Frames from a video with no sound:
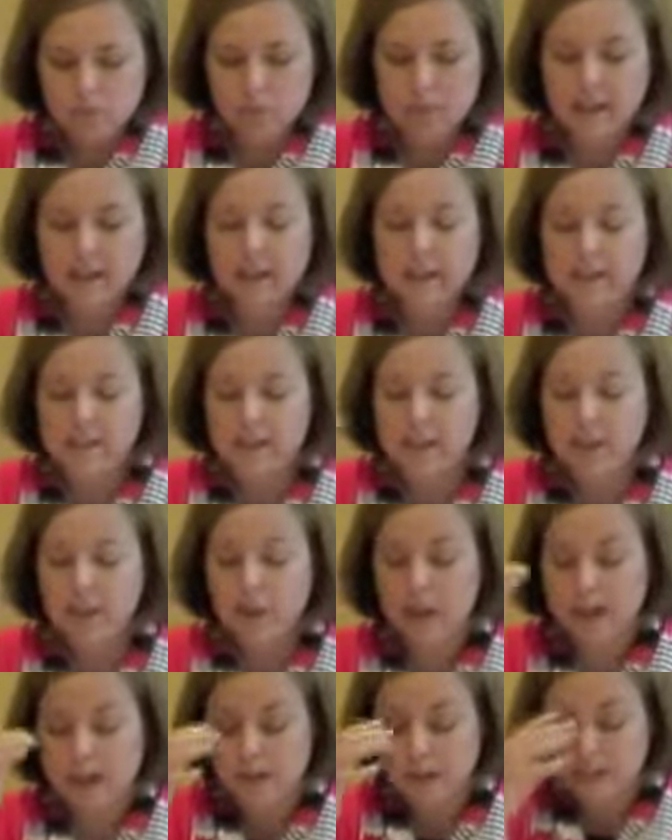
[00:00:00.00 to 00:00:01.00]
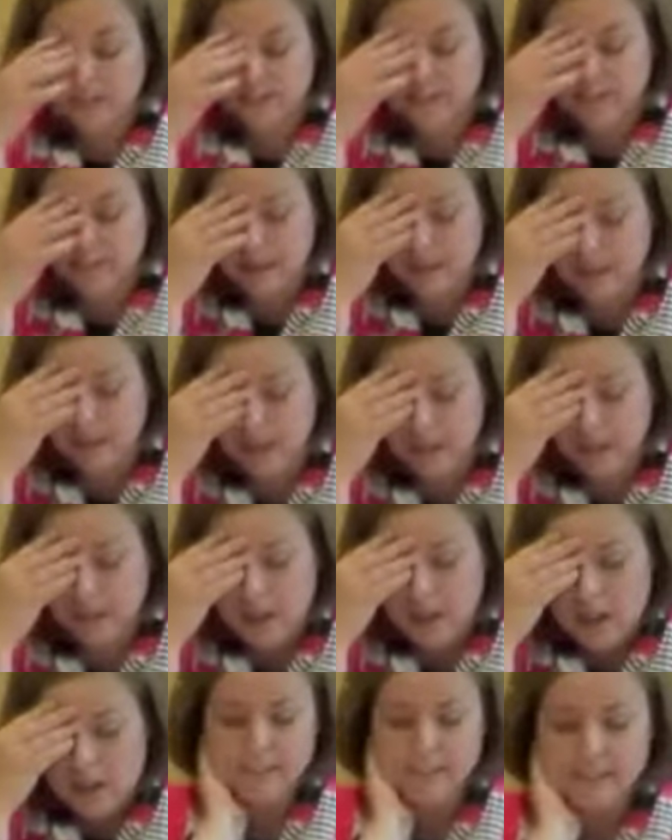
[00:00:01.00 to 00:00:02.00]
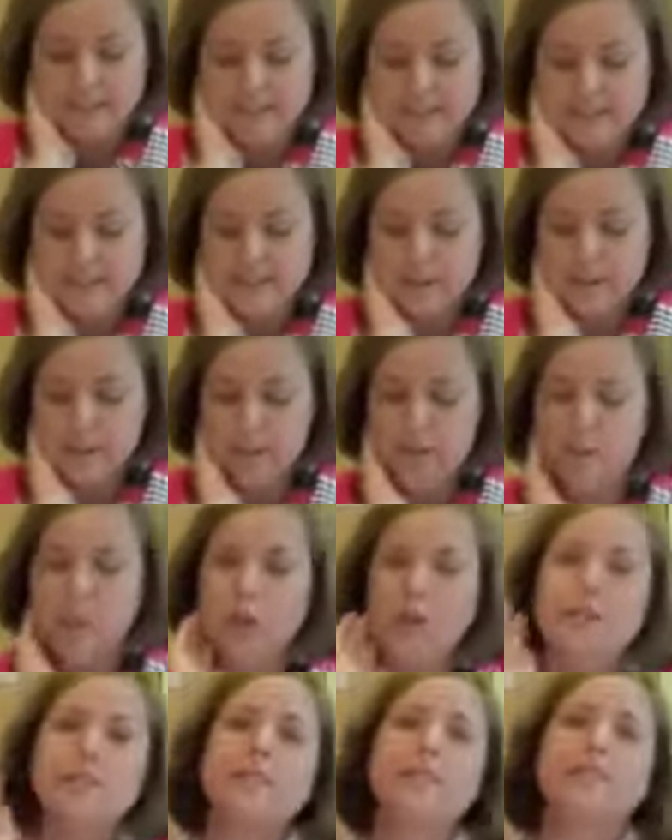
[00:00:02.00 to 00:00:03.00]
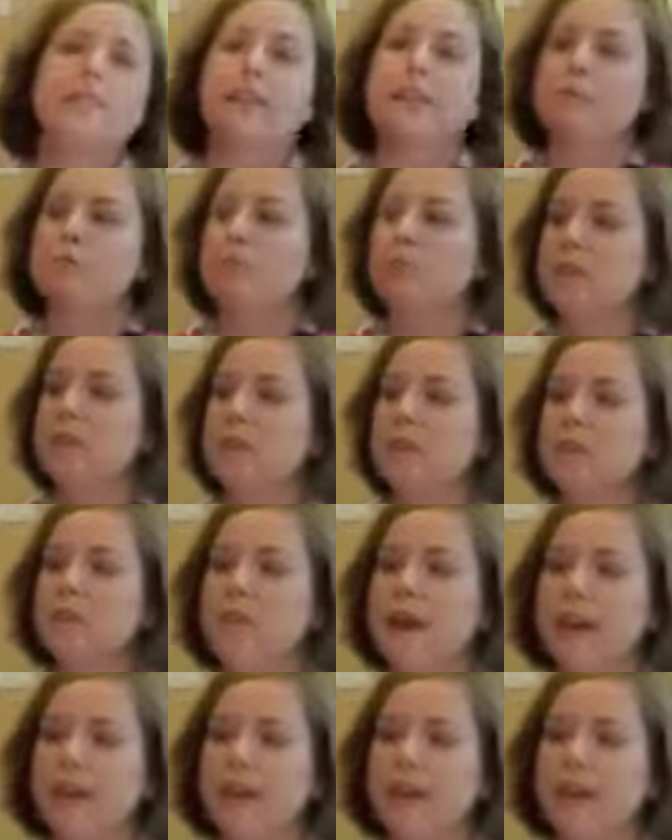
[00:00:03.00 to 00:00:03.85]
And I'll tell you what I noticed about it. This is the first glimpse we get of a